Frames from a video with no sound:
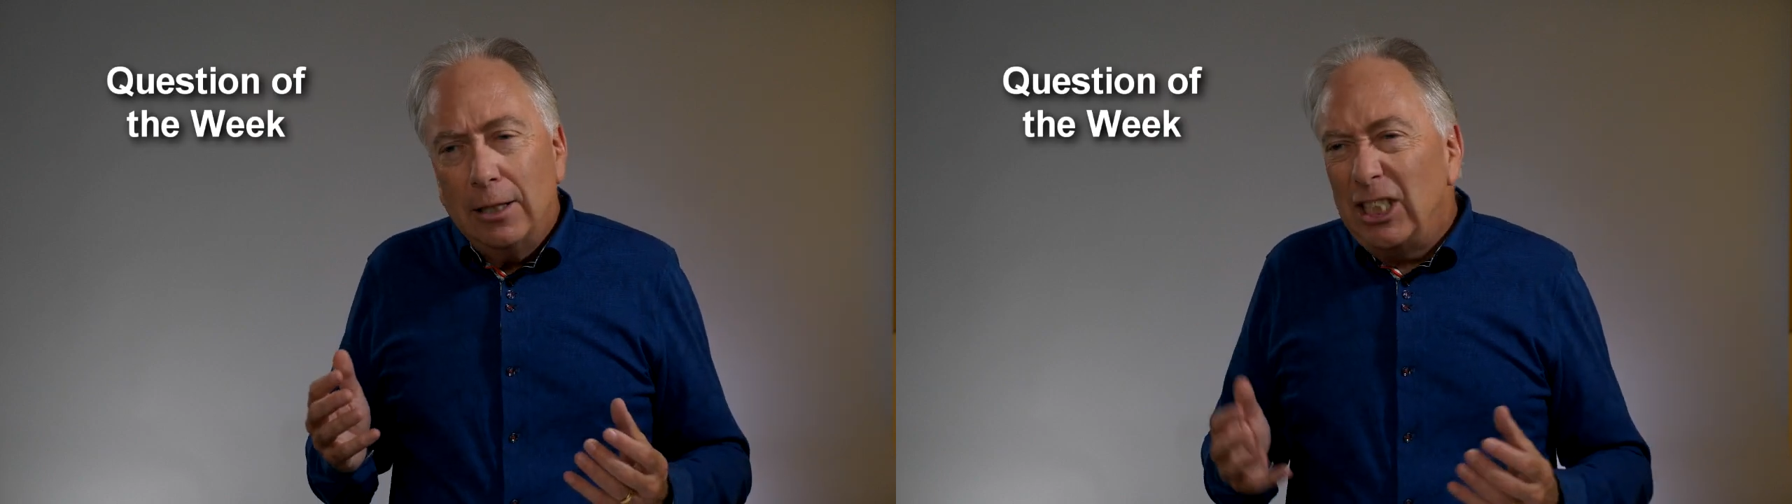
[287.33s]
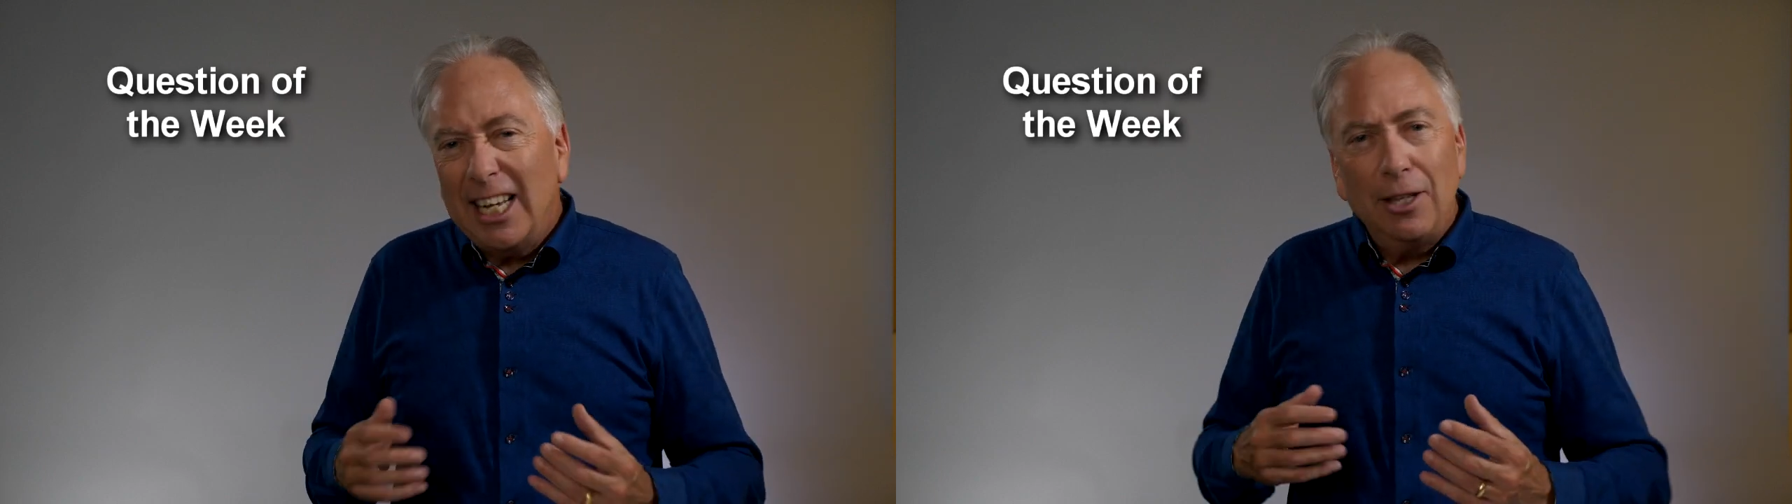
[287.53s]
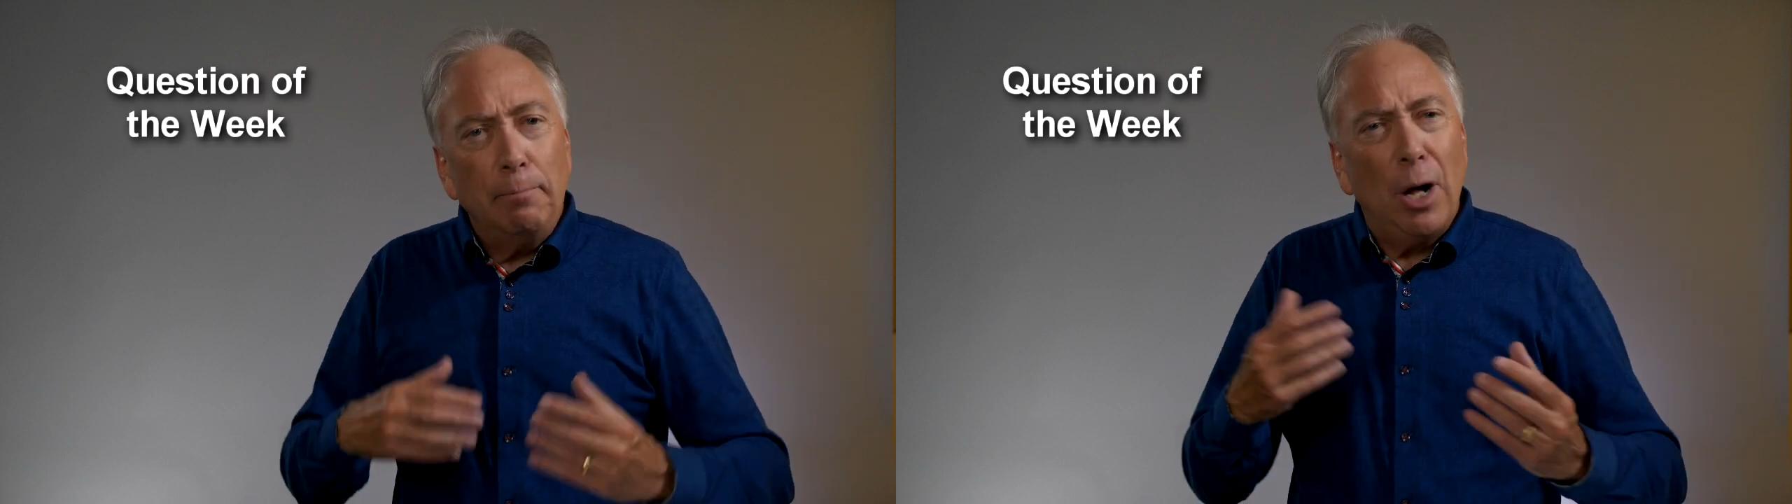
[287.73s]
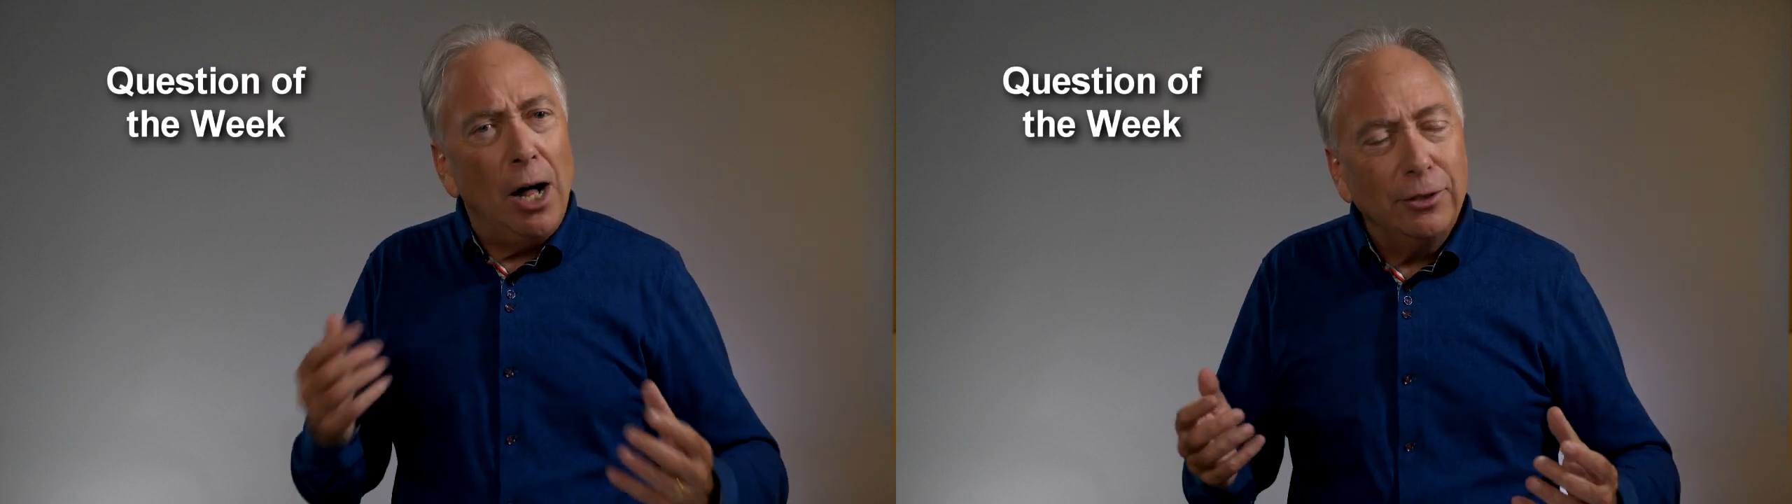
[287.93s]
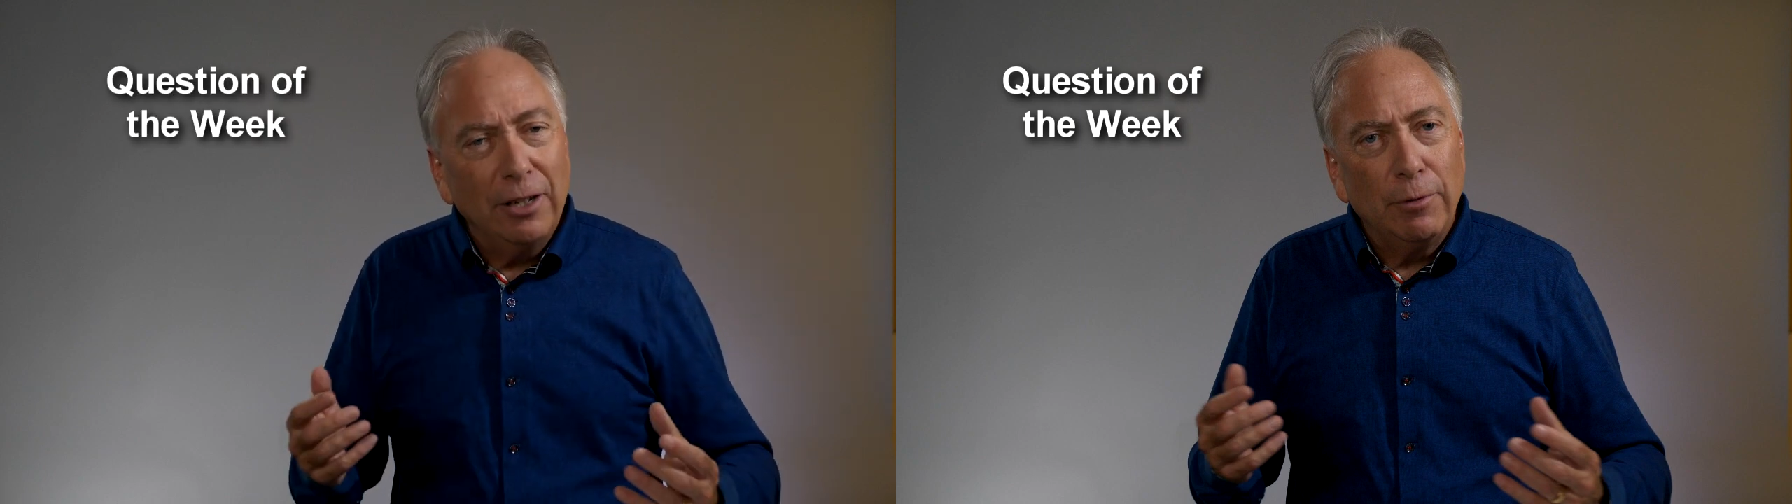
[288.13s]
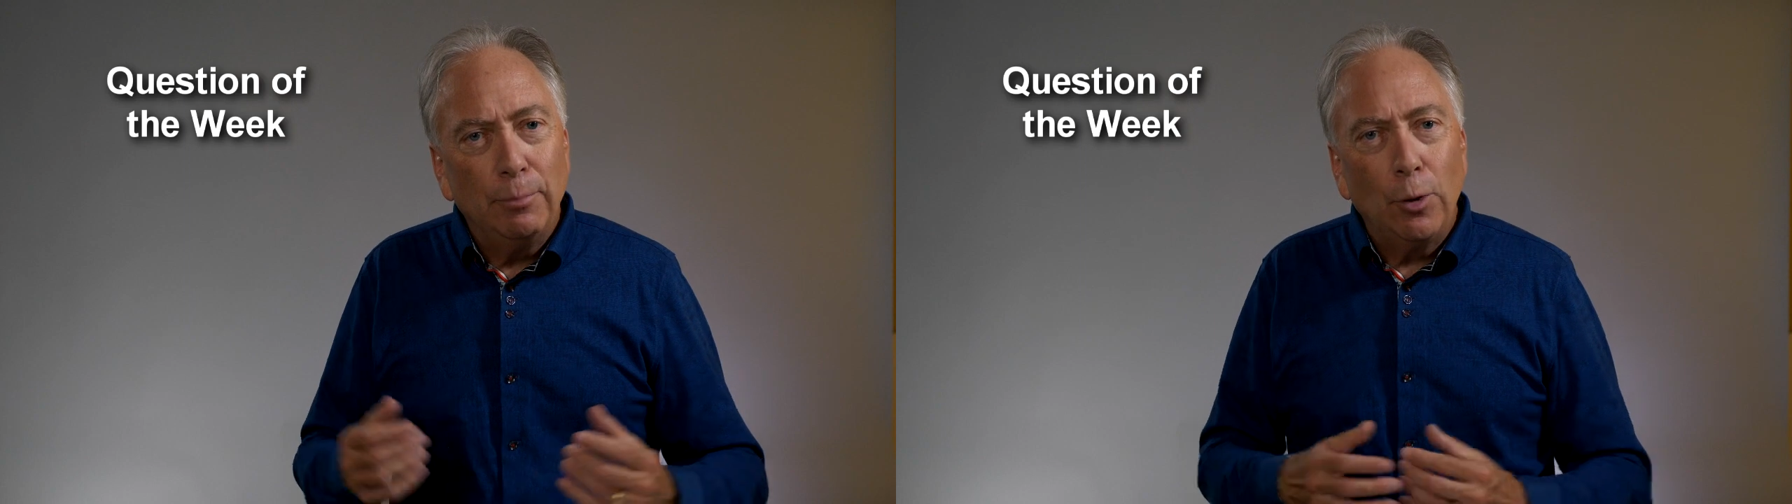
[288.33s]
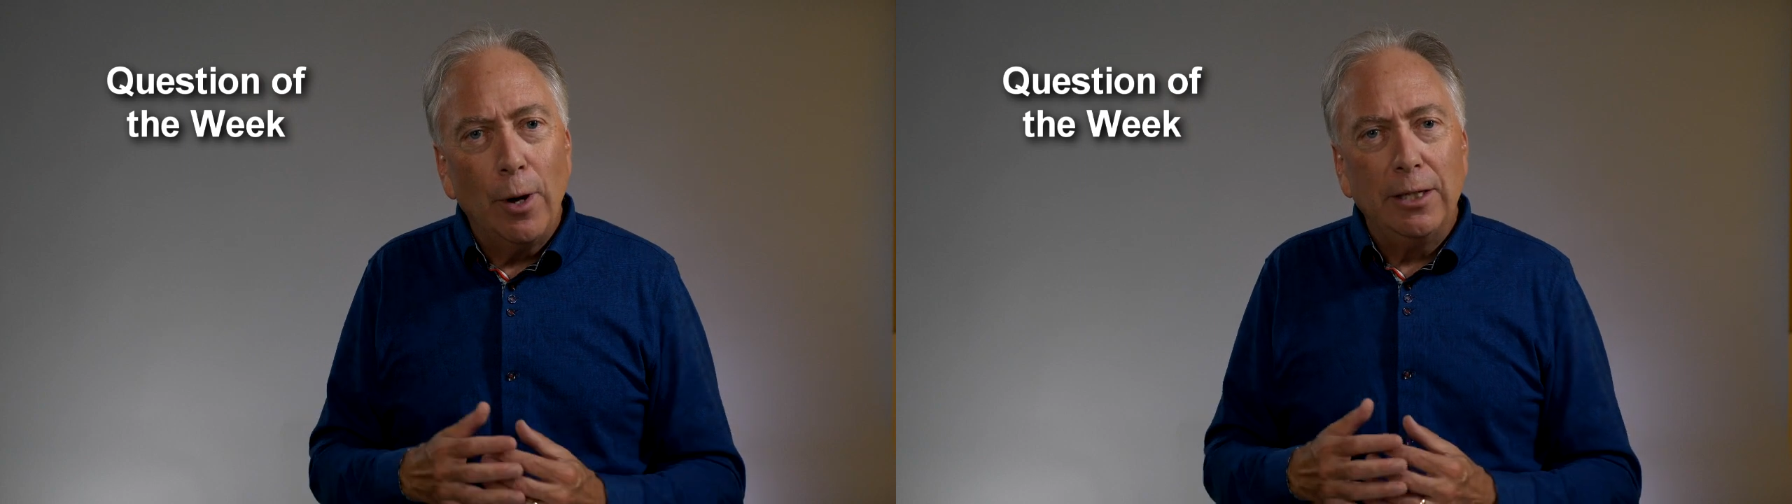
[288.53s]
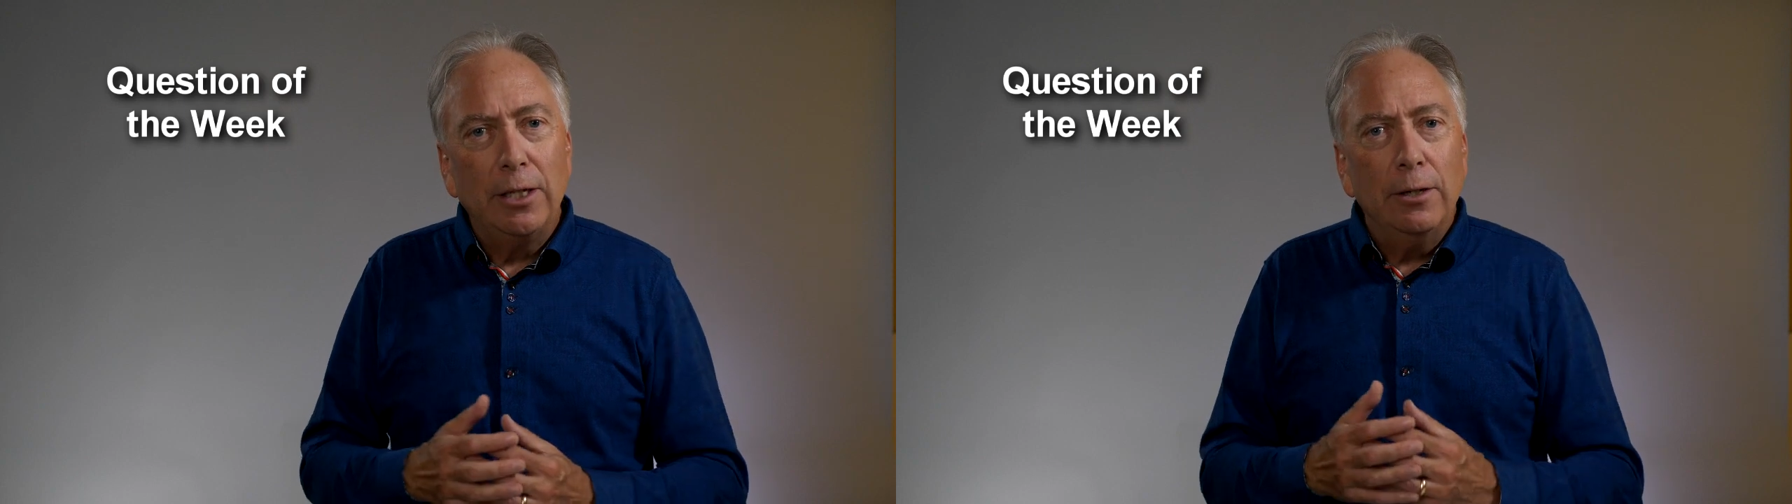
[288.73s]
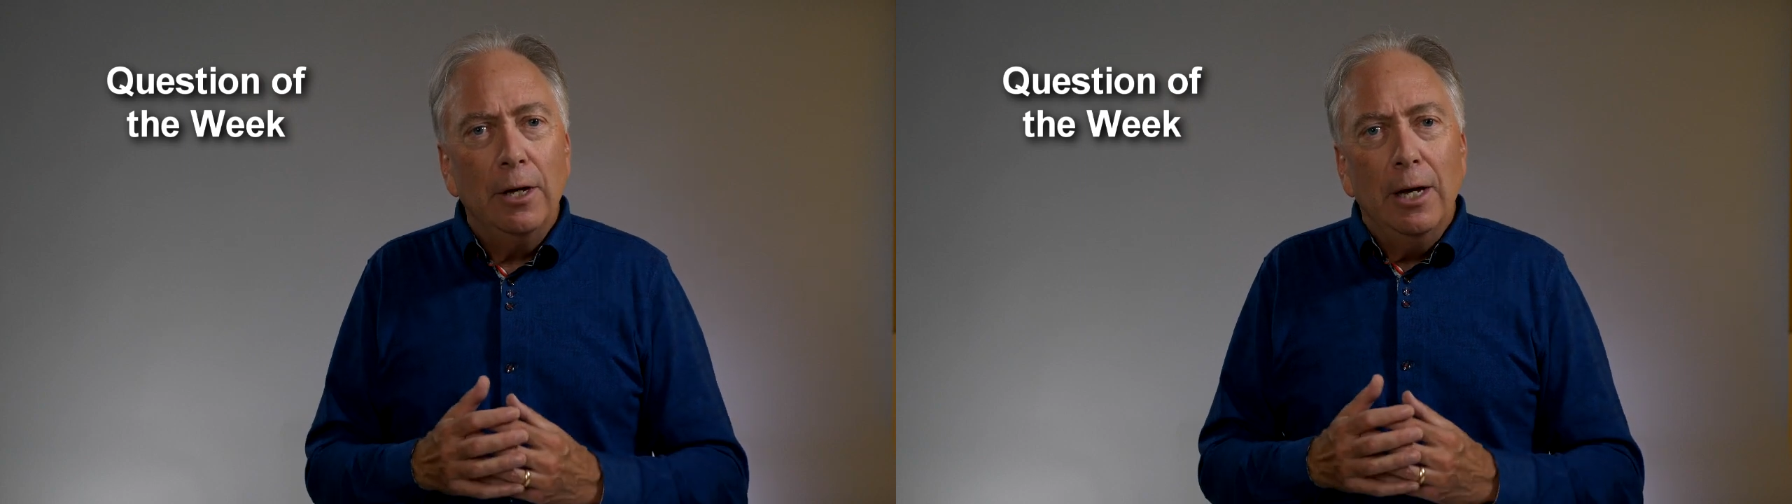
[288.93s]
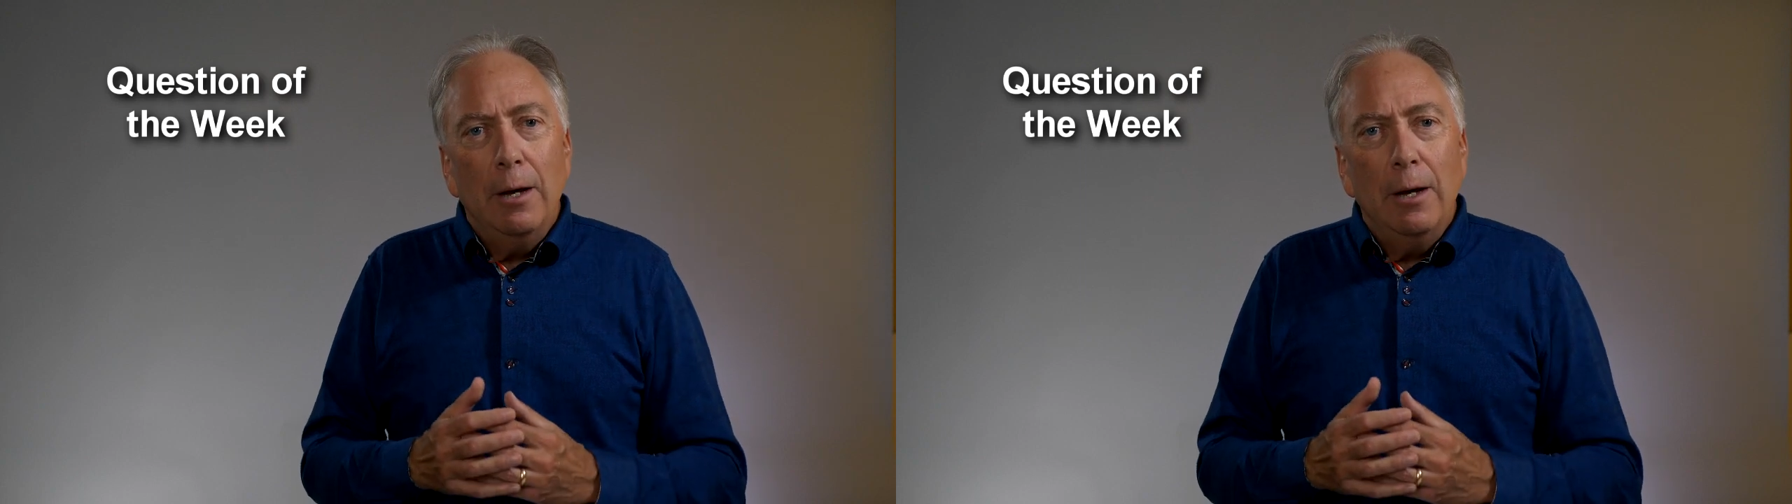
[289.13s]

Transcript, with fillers: Check the pulse of employees to